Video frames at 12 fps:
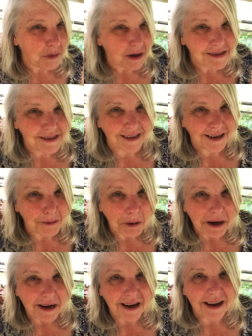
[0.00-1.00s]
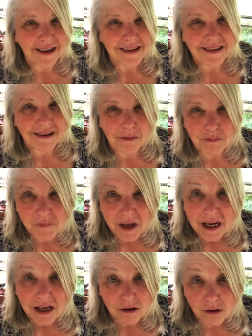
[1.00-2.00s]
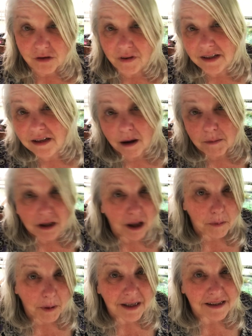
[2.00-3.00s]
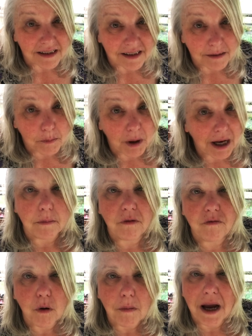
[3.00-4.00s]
a bus anyway, and um, those vans got me a lot of places. But before